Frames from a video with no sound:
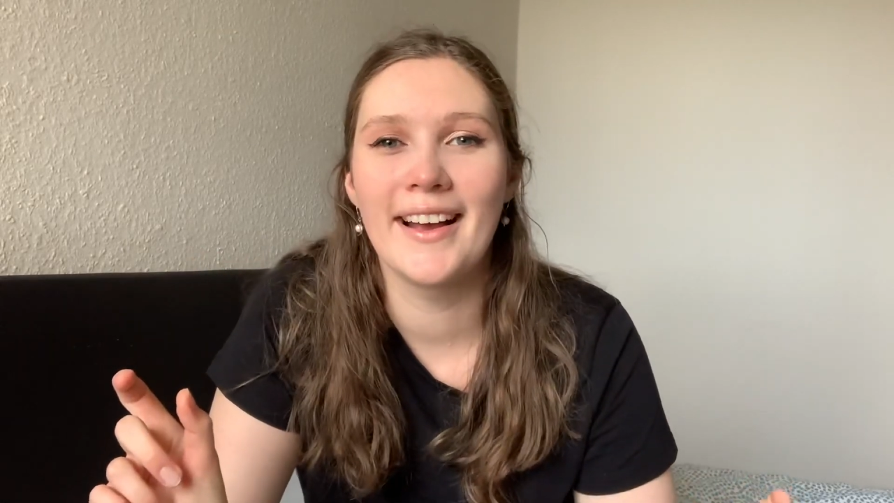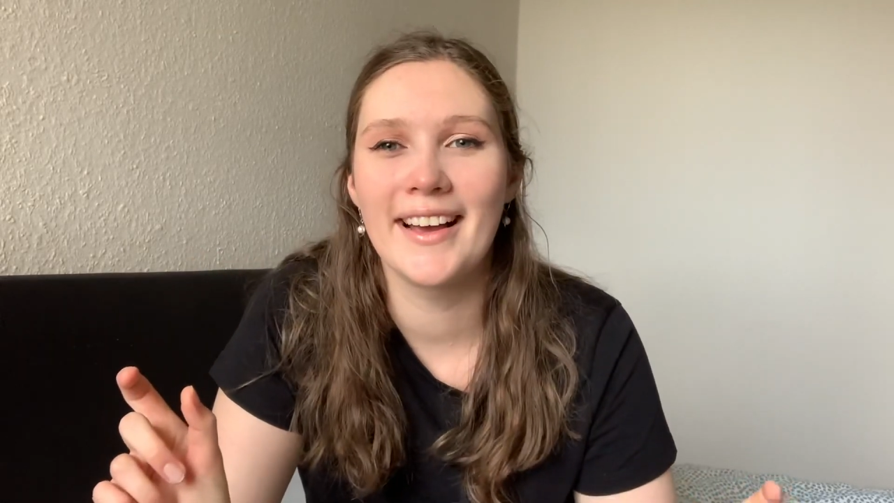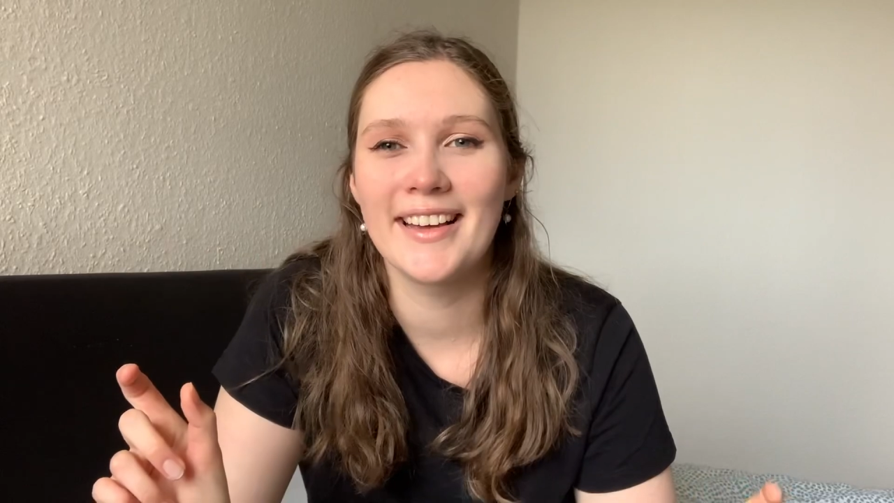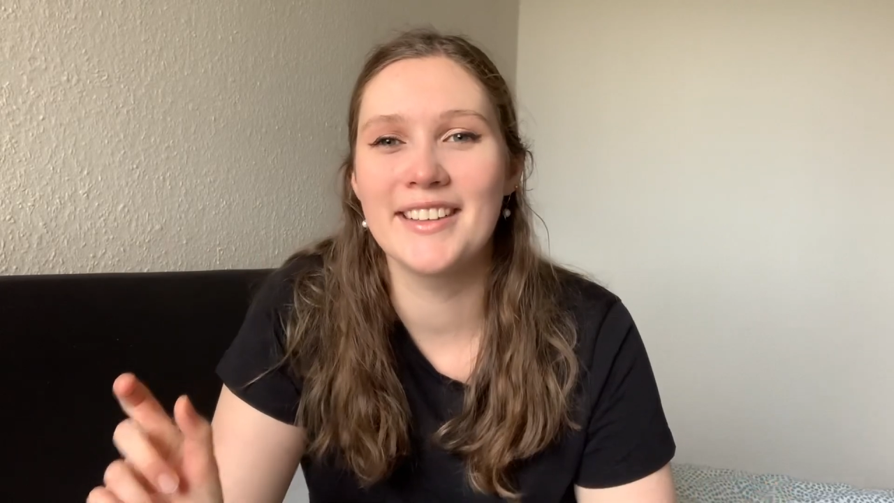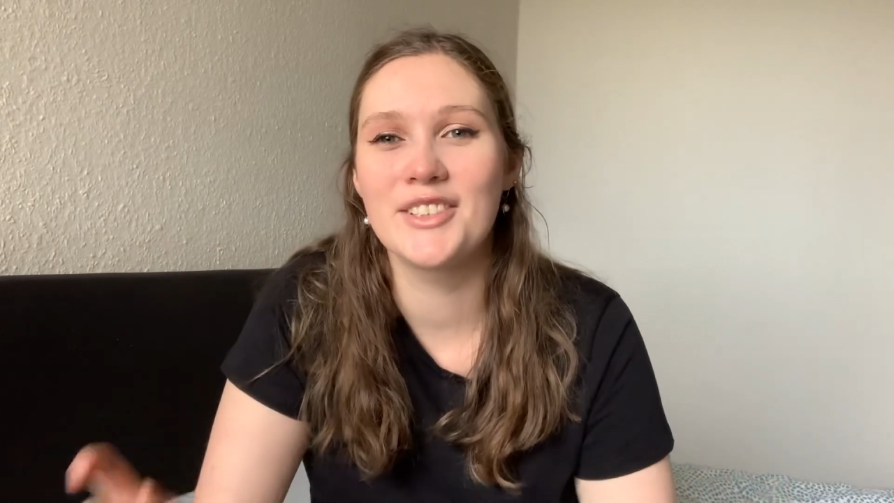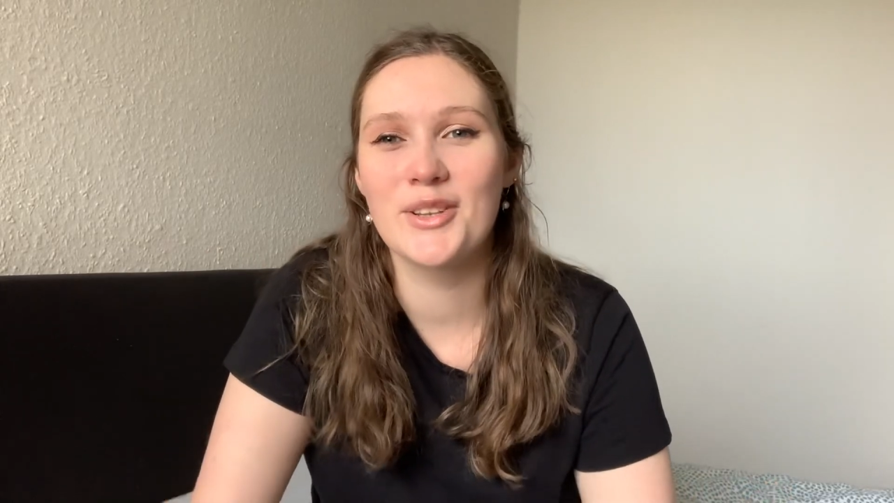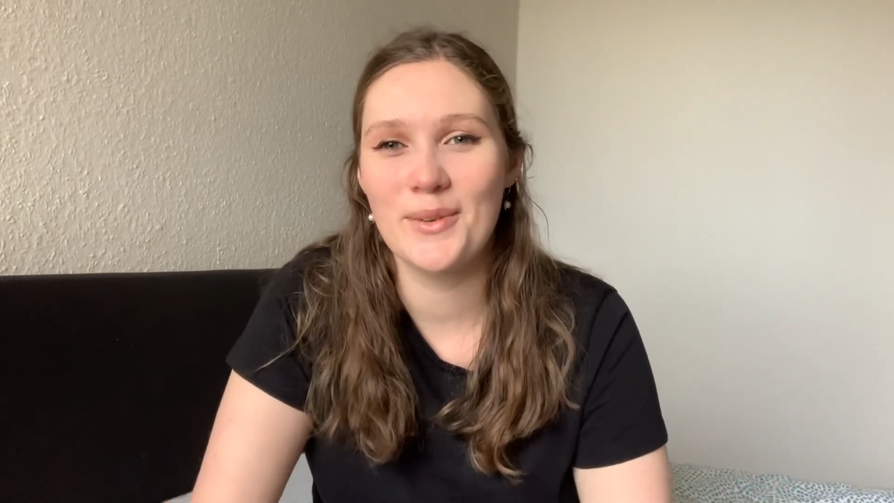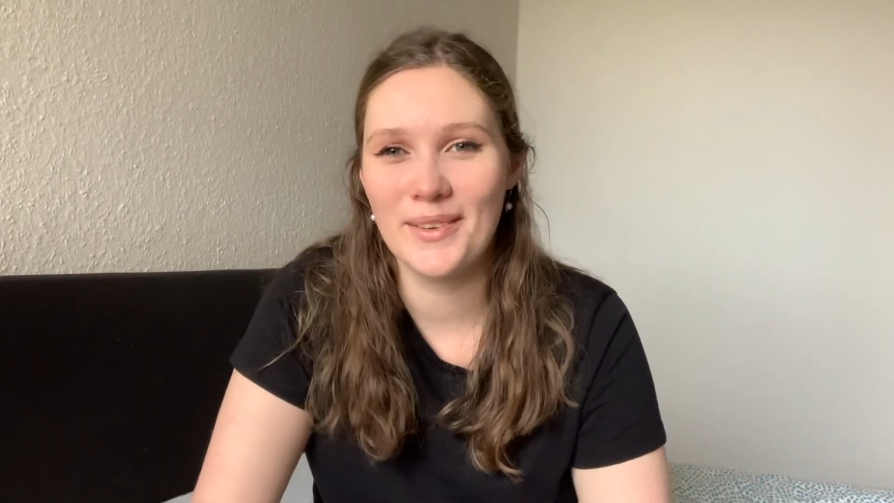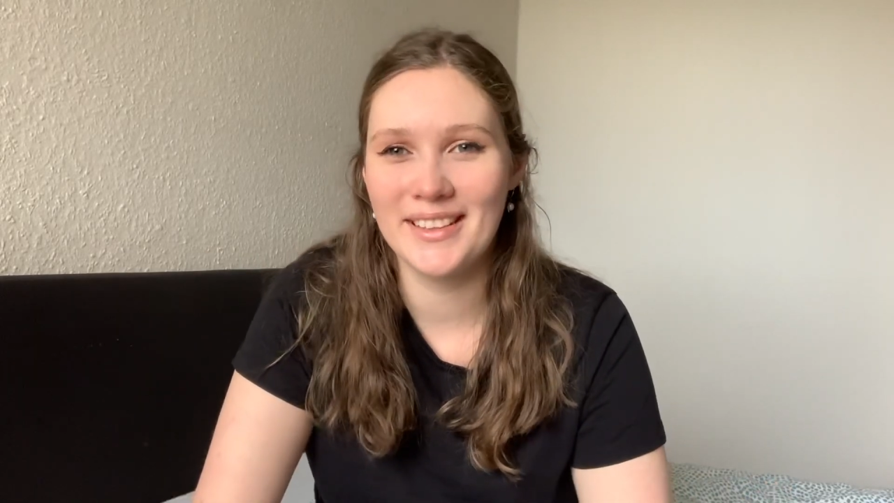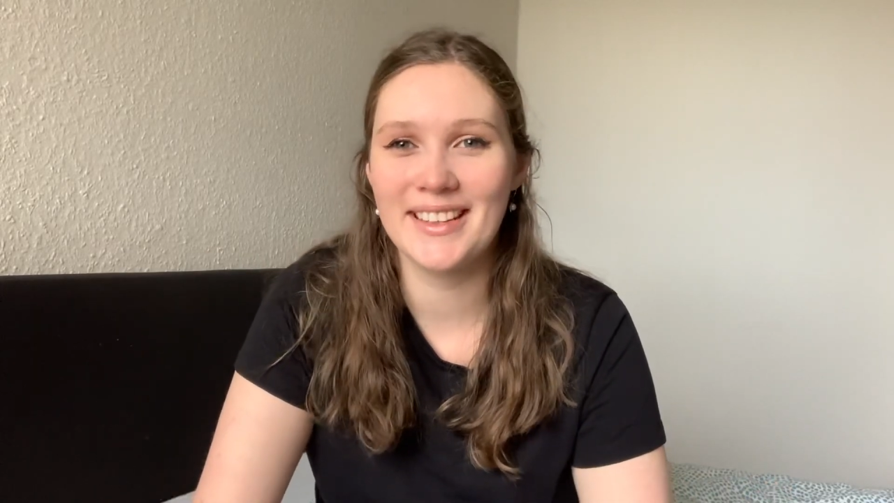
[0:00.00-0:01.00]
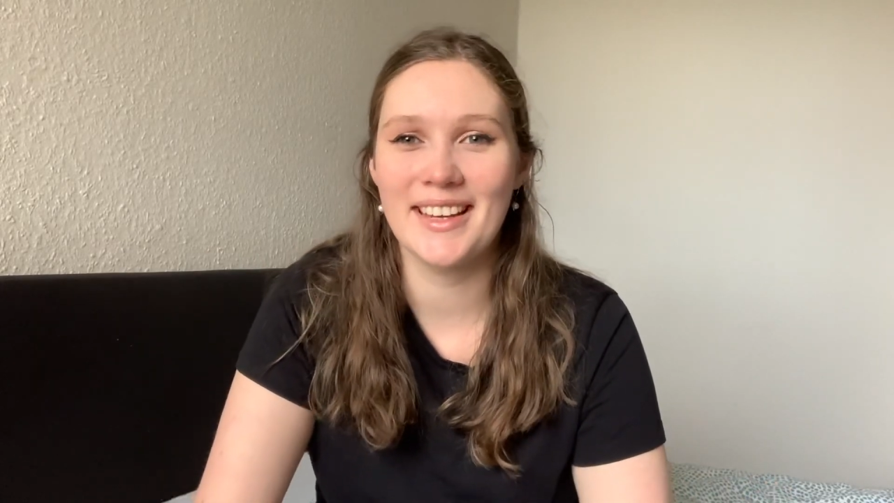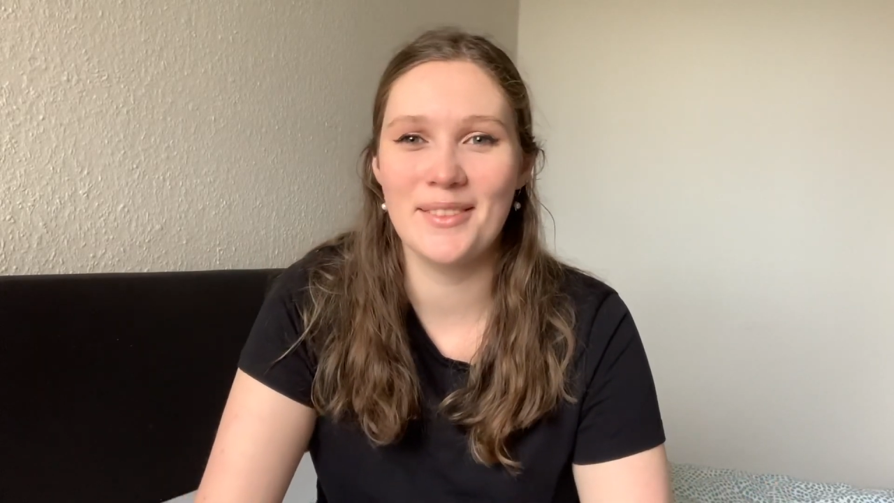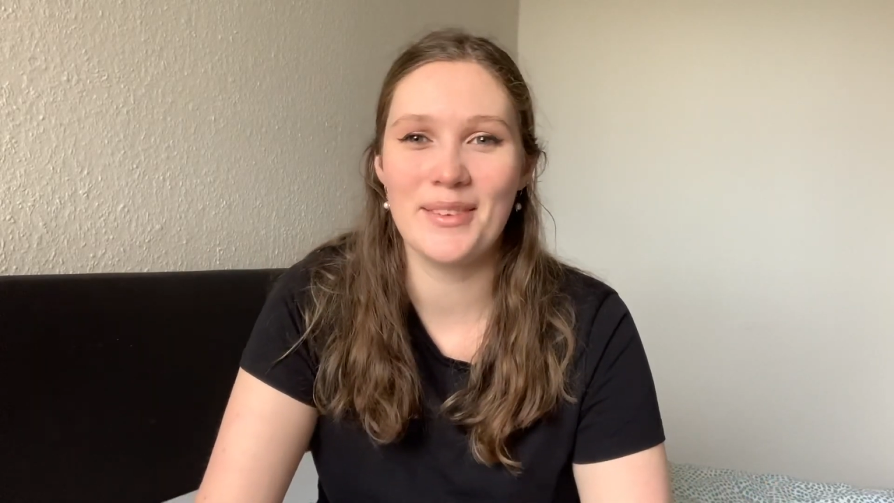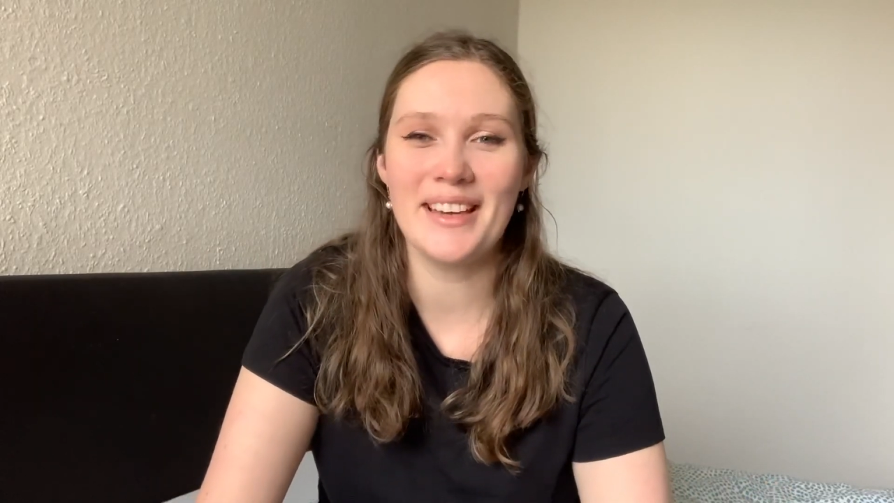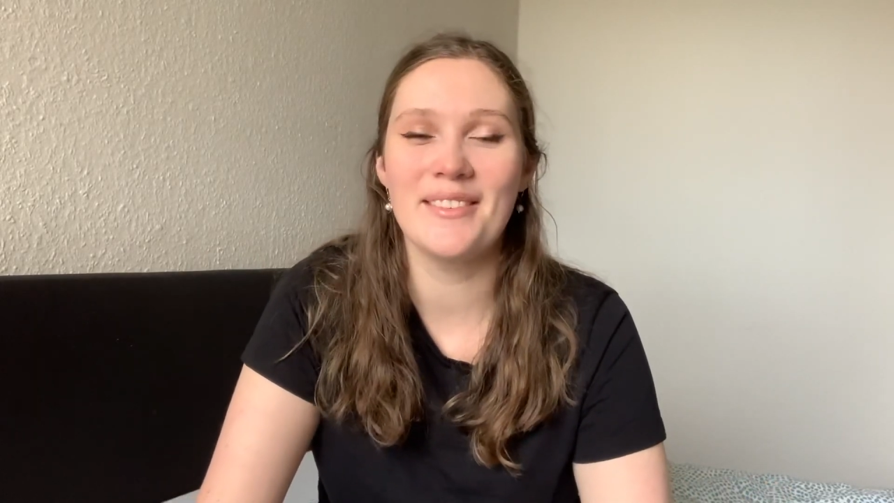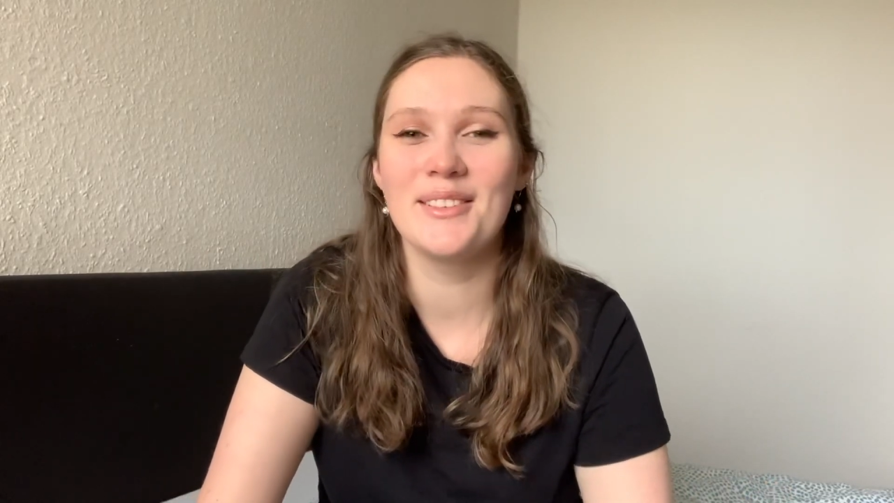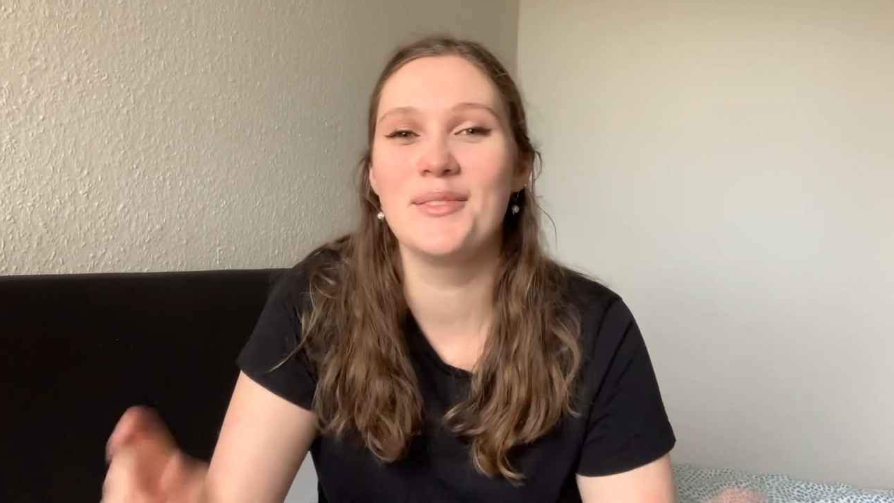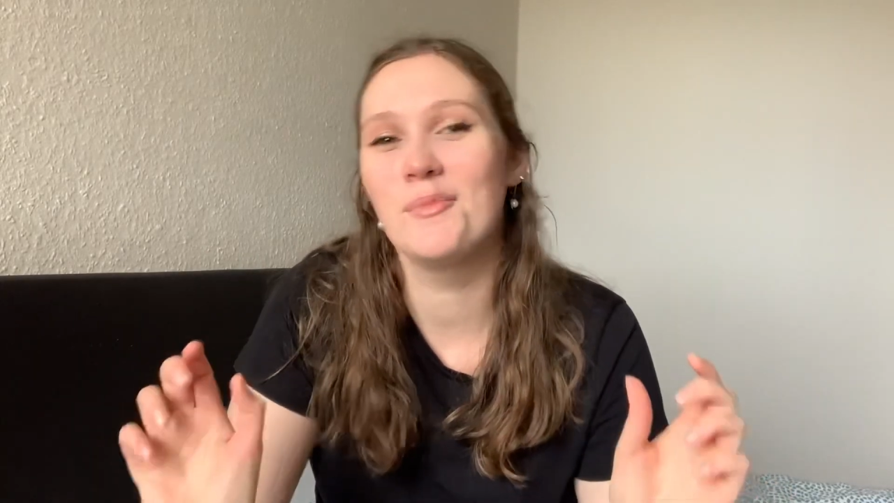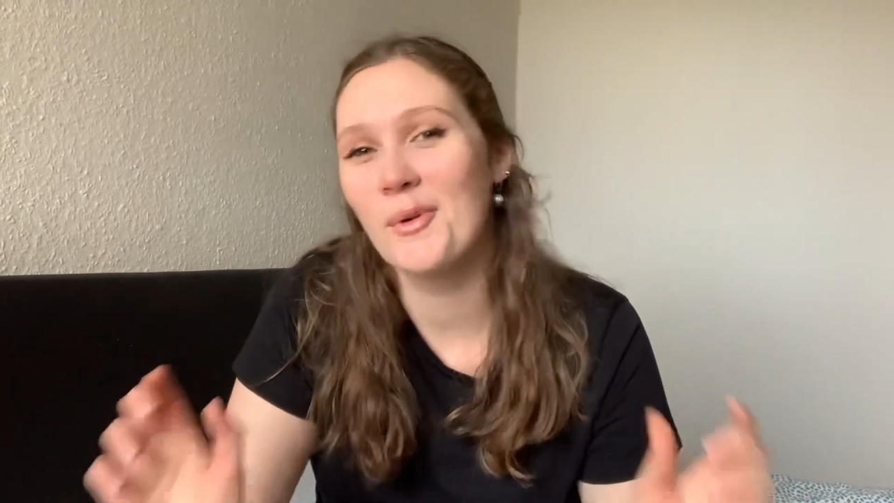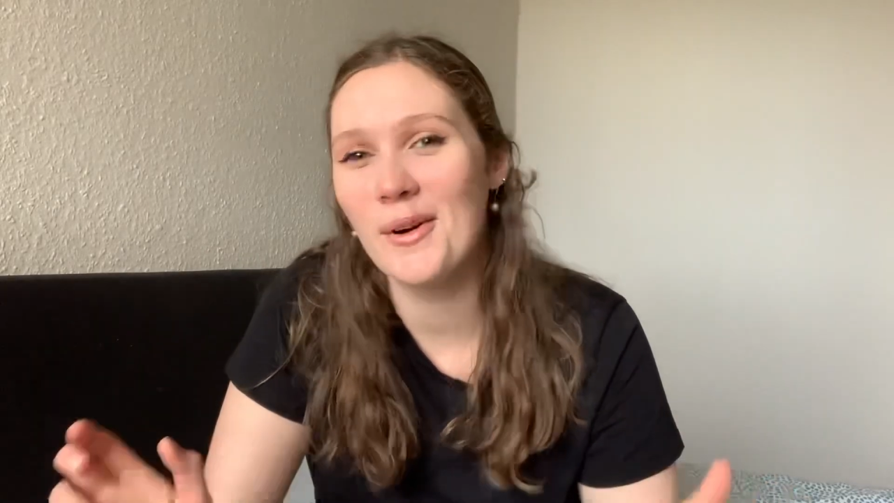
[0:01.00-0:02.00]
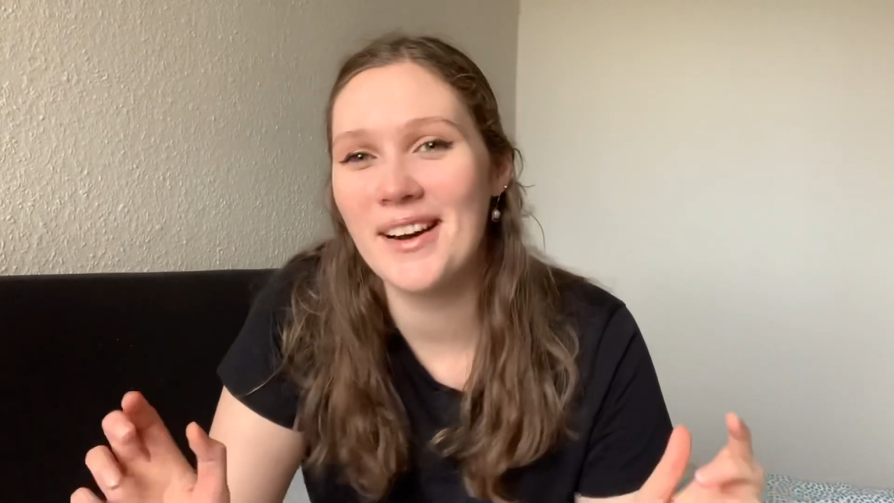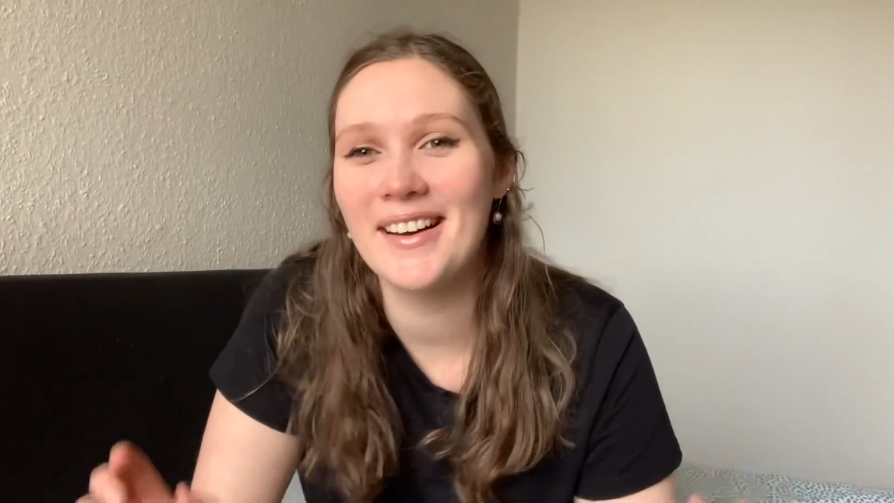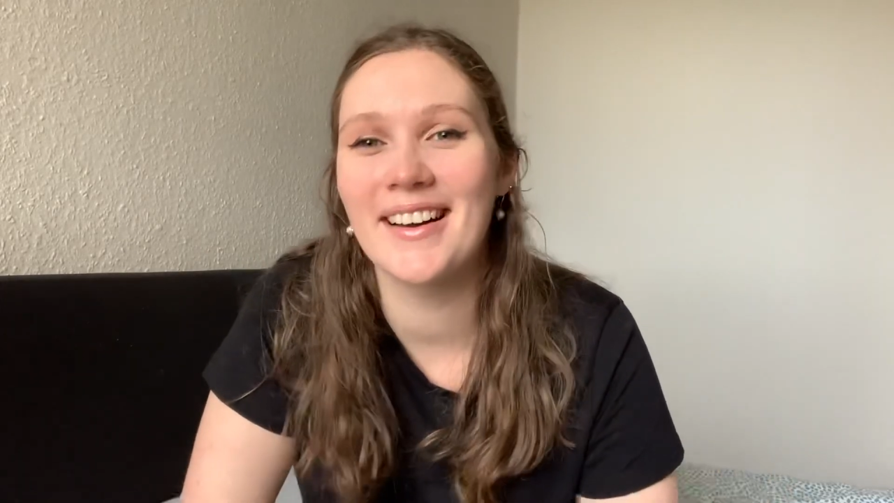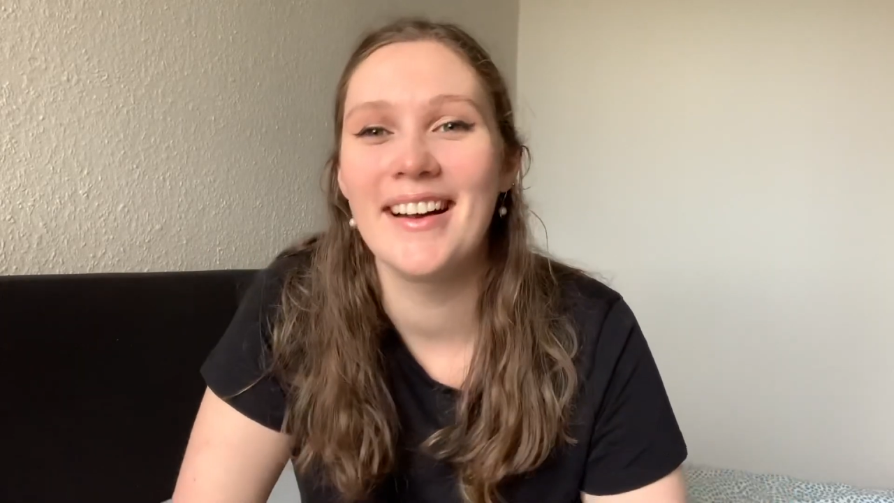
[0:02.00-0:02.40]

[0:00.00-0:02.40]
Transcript: In German it can be even more